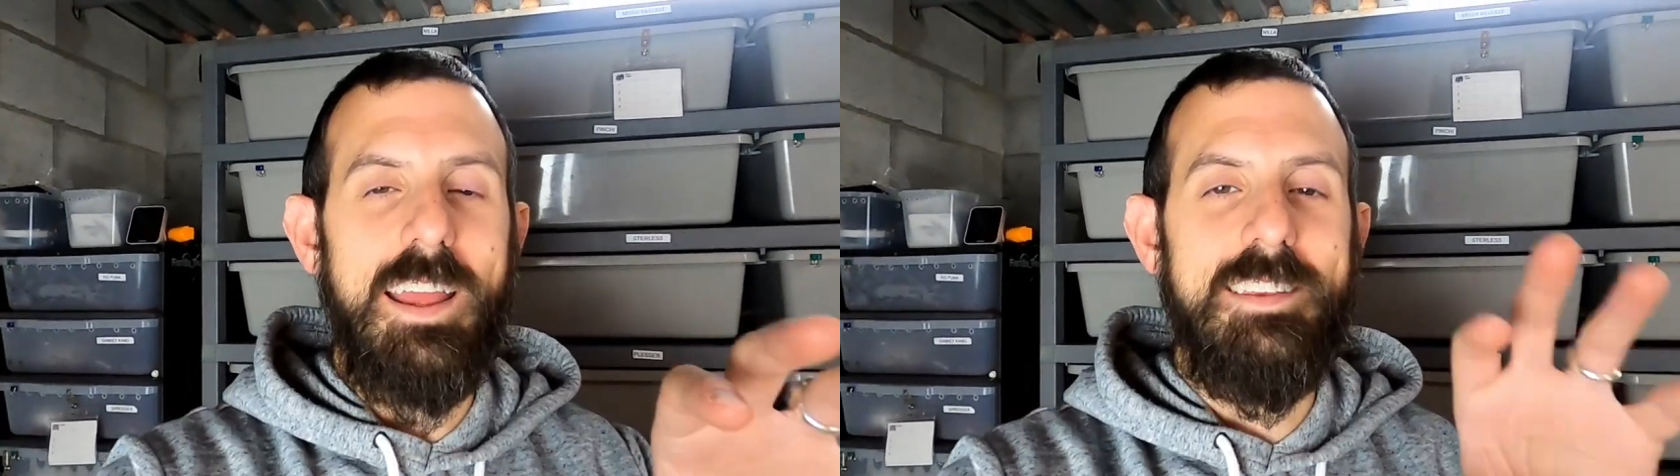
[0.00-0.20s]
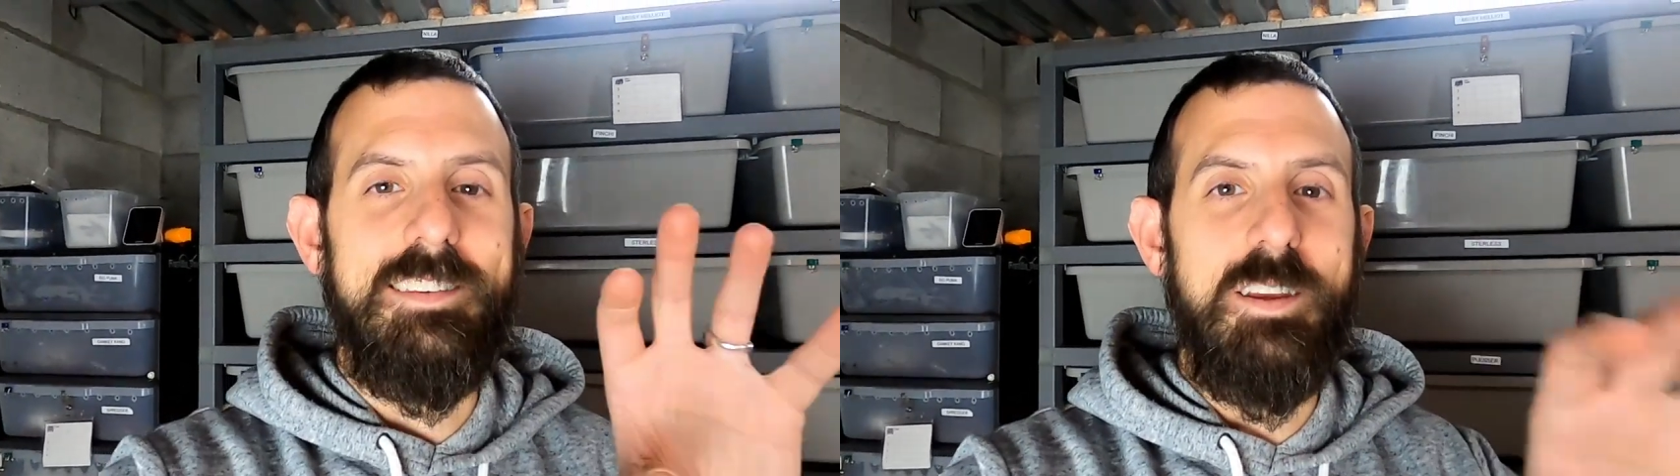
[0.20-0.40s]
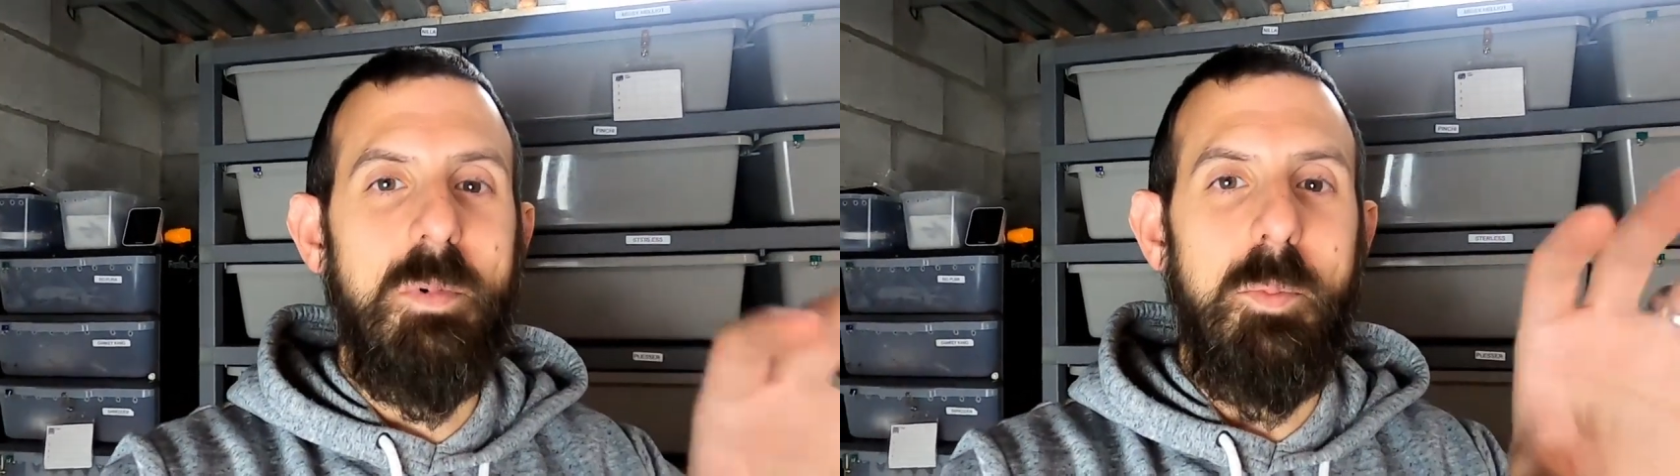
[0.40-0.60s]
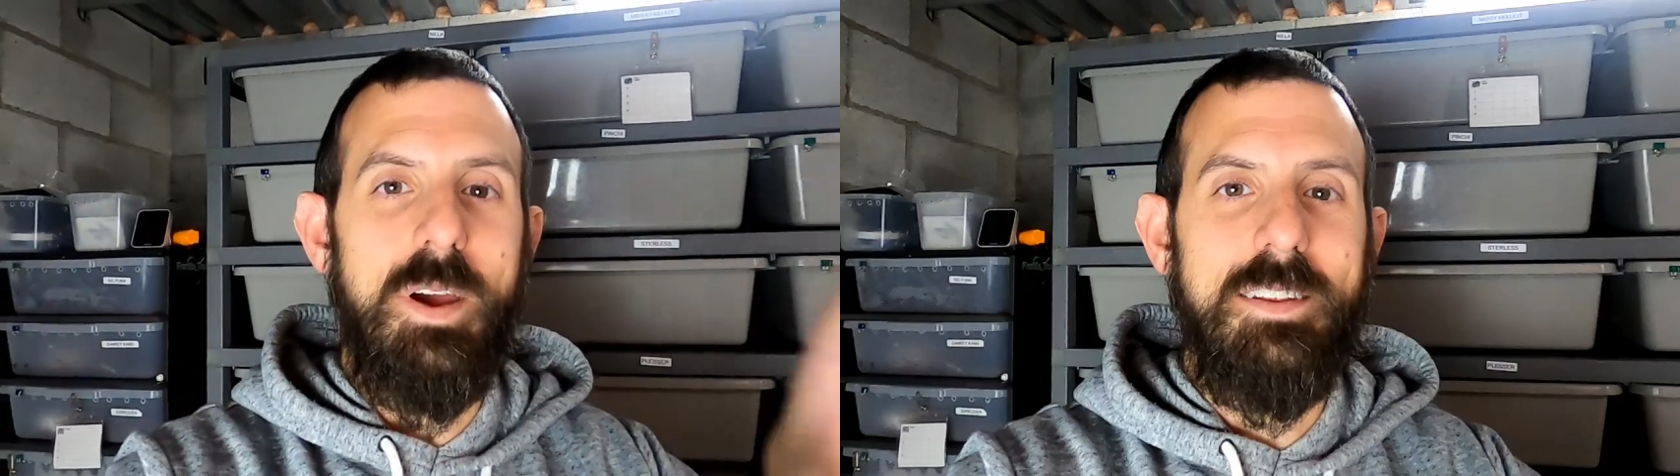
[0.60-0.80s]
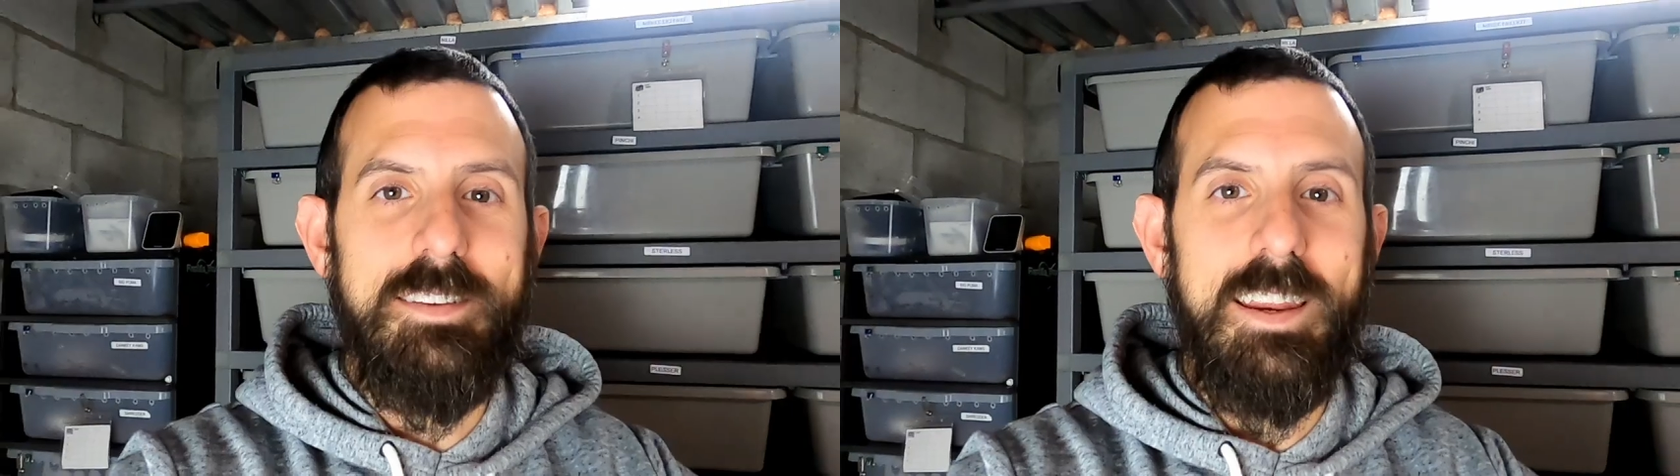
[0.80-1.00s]
I can see my
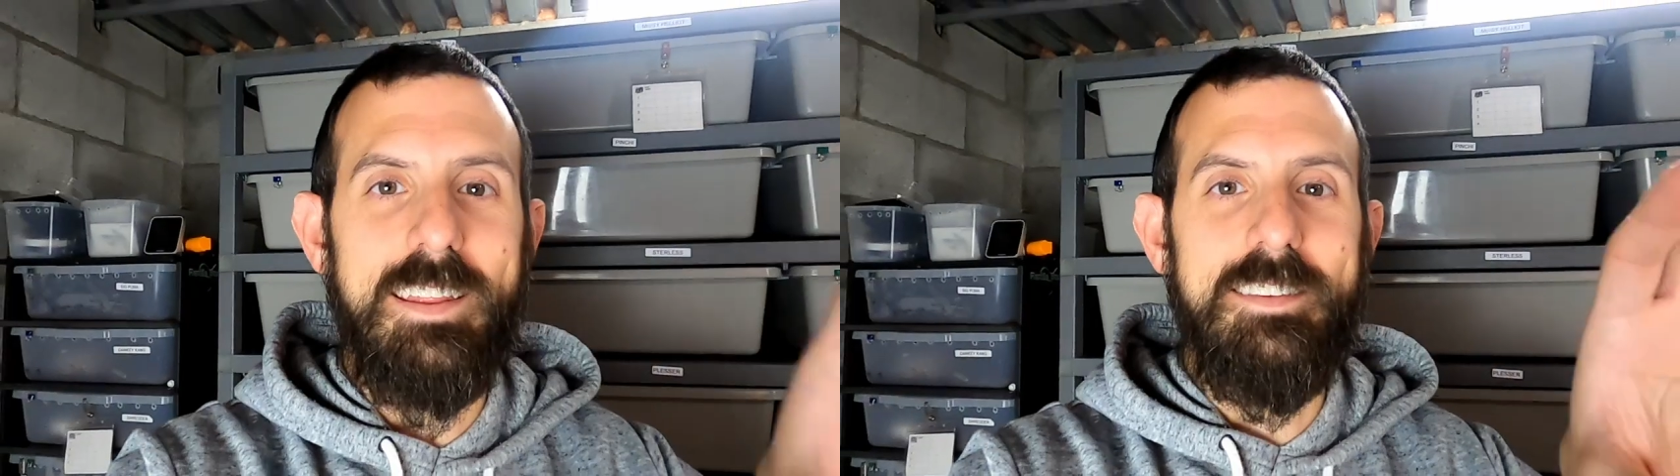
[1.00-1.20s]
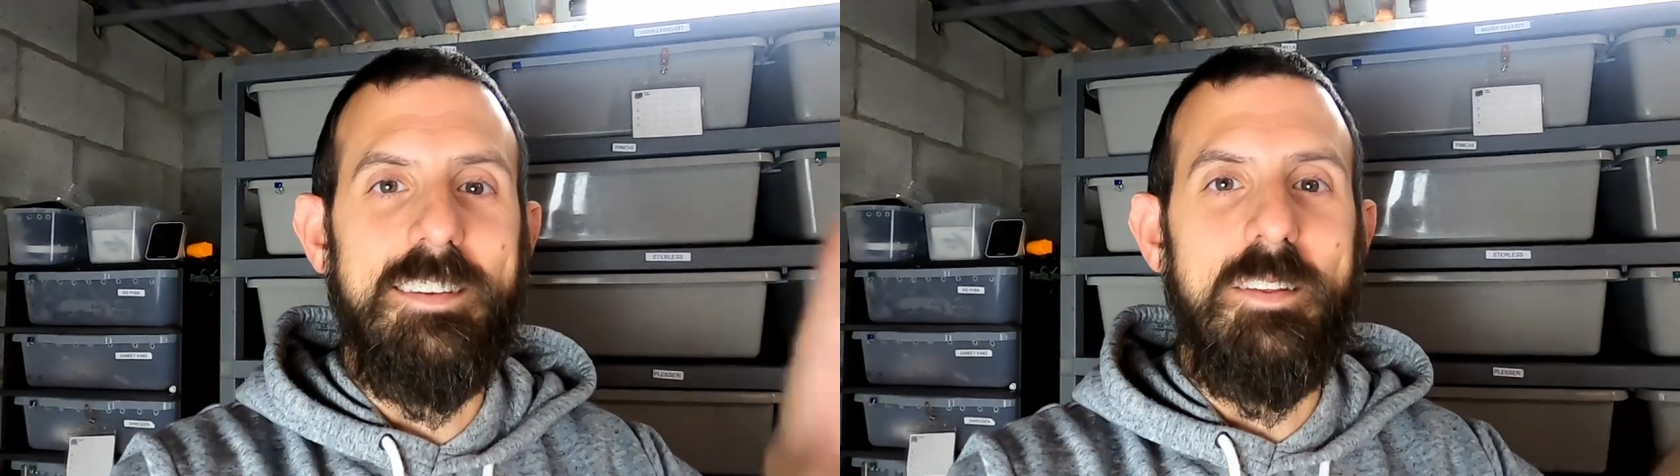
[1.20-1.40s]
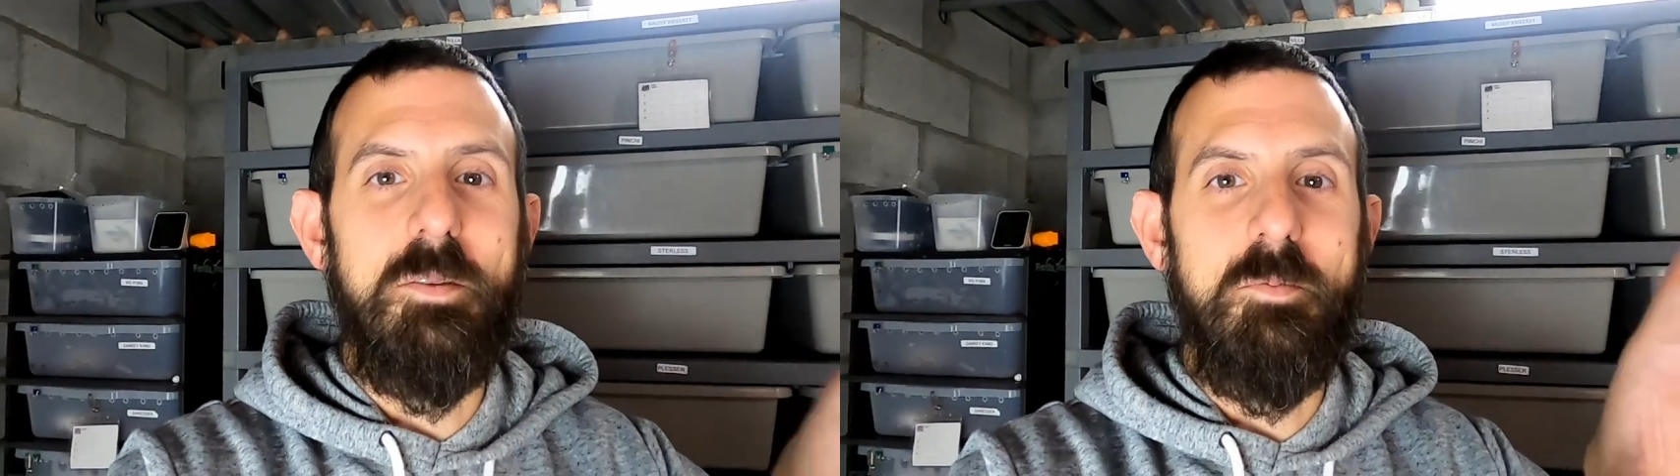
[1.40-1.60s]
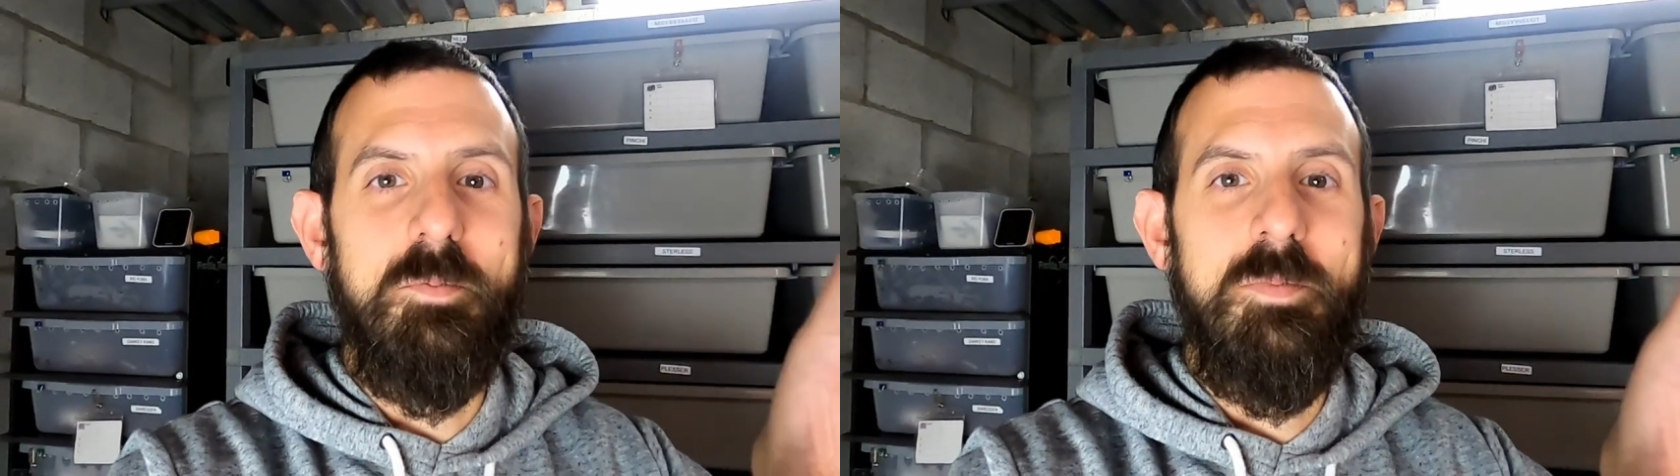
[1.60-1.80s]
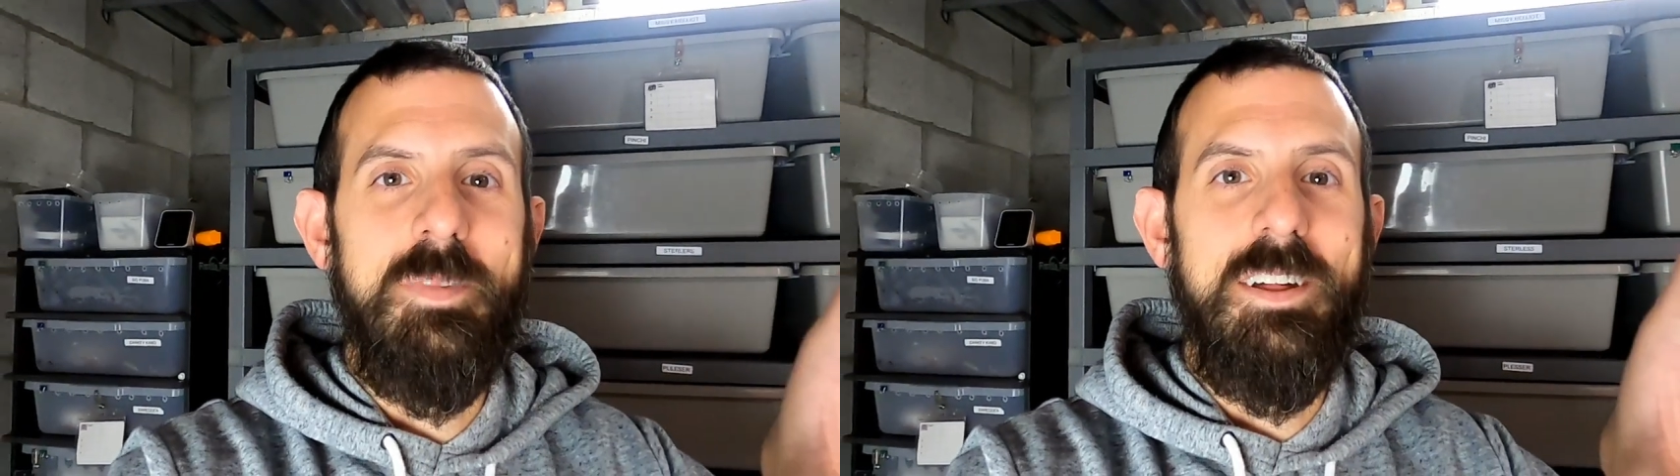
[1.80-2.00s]
pets and I can see them